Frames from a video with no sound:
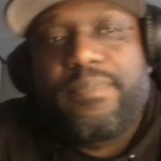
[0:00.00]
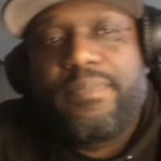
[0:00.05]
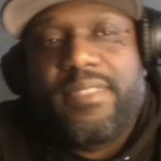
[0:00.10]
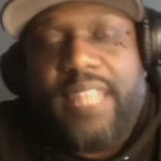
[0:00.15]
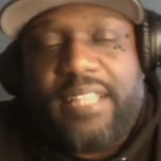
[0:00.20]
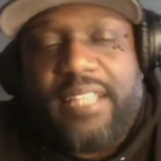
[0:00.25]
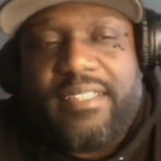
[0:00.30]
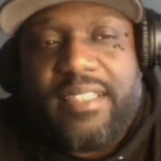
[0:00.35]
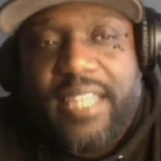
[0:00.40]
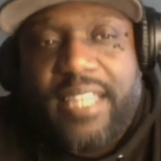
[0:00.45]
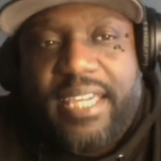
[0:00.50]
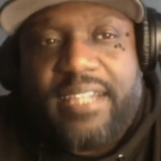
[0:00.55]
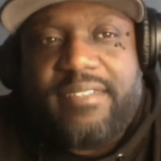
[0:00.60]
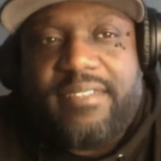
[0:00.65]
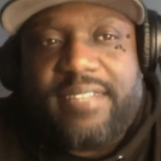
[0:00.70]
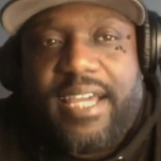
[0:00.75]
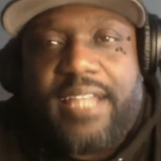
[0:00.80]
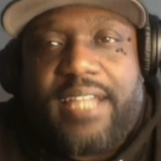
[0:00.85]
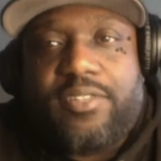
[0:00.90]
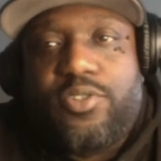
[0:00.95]
that the Lakers
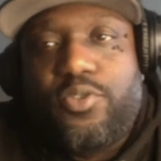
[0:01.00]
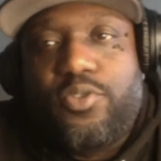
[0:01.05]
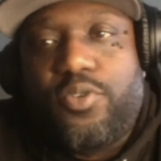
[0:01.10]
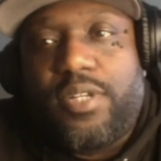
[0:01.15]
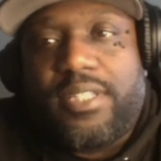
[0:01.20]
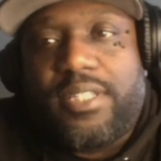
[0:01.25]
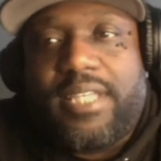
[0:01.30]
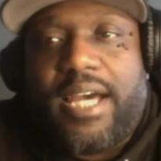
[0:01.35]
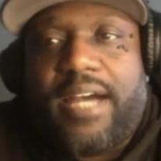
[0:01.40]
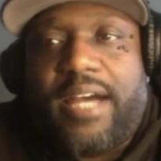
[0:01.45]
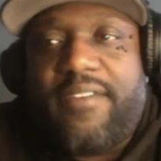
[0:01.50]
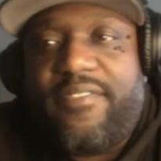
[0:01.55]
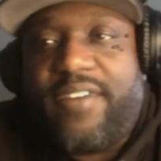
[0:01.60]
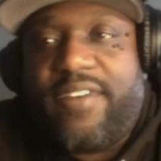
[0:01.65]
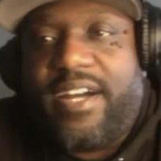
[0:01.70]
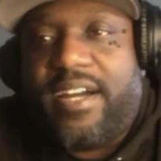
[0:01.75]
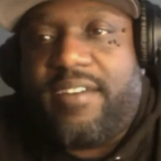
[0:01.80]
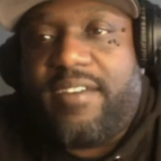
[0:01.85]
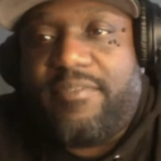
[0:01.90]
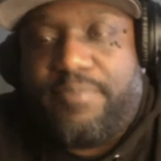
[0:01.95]
got 2 of the top
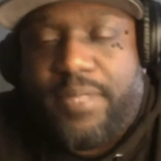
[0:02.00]
5